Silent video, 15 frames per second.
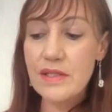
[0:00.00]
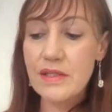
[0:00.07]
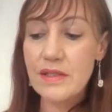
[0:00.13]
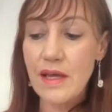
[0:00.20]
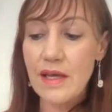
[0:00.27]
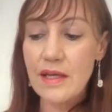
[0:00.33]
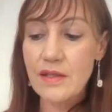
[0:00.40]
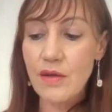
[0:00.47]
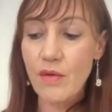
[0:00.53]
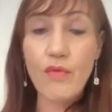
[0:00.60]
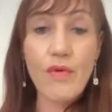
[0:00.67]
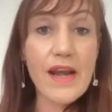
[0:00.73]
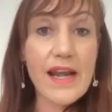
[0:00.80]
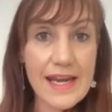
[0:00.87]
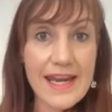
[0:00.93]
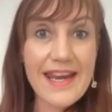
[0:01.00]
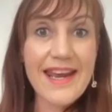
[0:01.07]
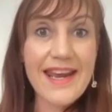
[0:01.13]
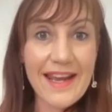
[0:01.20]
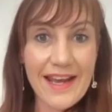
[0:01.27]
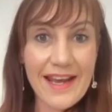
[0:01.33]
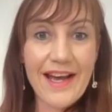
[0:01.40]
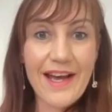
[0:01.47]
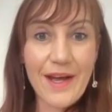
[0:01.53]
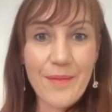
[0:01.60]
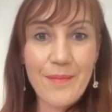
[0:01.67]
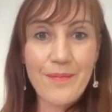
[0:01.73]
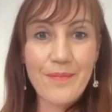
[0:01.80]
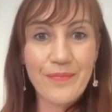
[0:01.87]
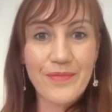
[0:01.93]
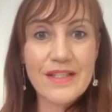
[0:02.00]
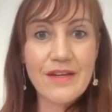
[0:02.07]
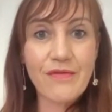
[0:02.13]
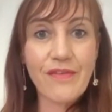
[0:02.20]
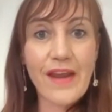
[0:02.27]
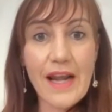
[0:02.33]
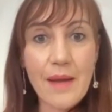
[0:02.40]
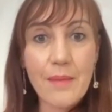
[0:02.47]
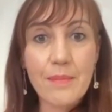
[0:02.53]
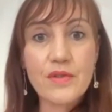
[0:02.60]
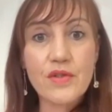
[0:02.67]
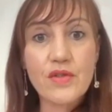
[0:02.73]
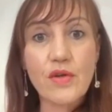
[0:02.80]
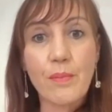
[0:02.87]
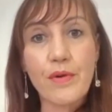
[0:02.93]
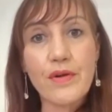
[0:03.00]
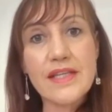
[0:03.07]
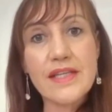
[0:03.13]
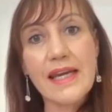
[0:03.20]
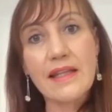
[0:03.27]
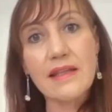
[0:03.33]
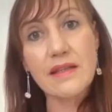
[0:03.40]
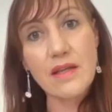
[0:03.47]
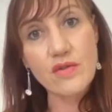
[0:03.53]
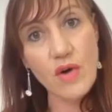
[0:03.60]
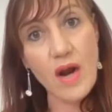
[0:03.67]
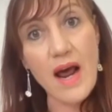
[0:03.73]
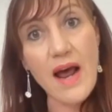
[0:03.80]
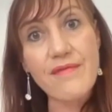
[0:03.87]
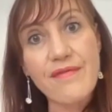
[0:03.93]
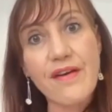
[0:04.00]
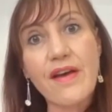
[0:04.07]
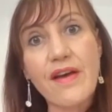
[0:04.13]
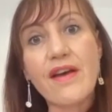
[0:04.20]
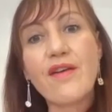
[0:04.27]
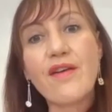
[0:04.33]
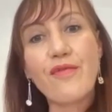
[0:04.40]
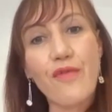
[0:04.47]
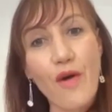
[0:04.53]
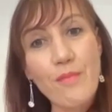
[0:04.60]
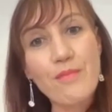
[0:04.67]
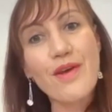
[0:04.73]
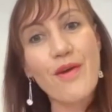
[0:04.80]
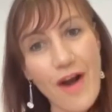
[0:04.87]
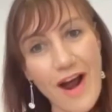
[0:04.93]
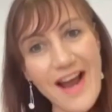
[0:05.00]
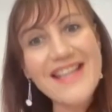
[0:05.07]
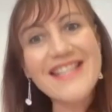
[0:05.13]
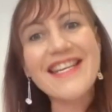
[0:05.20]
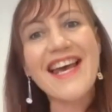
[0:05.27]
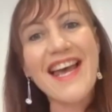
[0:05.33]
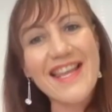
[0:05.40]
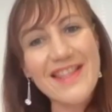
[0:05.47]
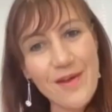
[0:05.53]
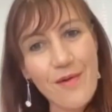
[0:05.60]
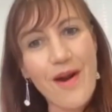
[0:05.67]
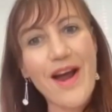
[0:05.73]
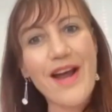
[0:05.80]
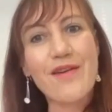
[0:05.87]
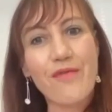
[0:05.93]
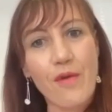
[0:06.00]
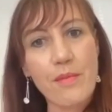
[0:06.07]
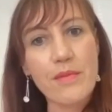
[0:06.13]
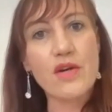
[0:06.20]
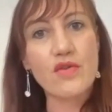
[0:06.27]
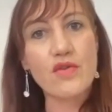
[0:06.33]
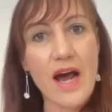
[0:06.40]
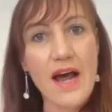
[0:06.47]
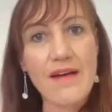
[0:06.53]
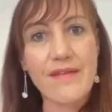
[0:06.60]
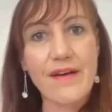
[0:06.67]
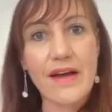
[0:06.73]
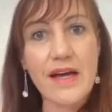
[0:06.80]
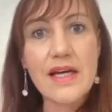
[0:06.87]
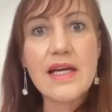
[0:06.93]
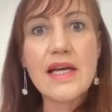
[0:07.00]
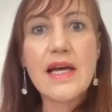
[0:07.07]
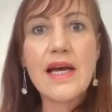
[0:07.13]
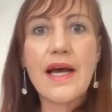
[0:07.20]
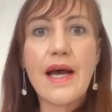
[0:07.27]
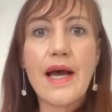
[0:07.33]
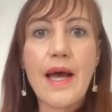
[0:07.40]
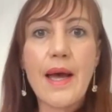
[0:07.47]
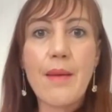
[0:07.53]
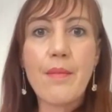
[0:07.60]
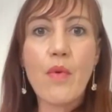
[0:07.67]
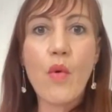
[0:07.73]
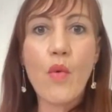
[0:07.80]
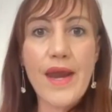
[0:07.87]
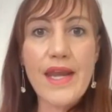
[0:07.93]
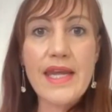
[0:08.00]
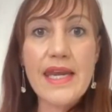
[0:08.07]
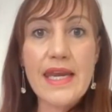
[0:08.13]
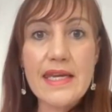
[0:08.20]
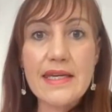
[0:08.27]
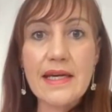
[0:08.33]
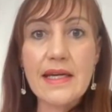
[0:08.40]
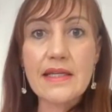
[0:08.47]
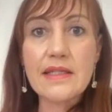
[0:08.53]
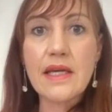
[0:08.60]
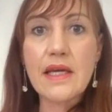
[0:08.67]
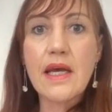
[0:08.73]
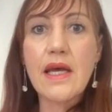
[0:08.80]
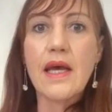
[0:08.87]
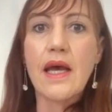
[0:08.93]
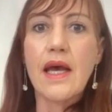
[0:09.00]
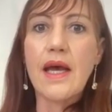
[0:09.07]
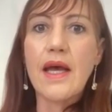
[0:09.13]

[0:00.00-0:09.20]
And the app is really developed to protect the driver from the rider and the rider from the driver where needed.